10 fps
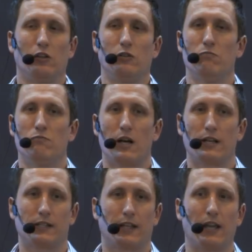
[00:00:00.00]
You
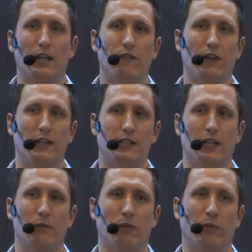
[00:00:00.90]
must get their VAT
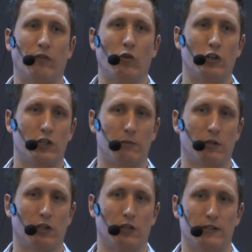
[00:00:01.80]
number before you ship
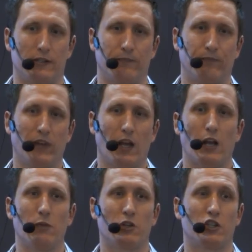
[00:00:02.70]
the goods,
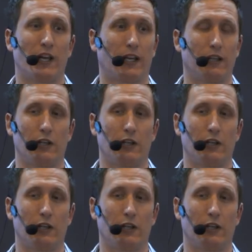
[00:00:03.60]
and you must check it.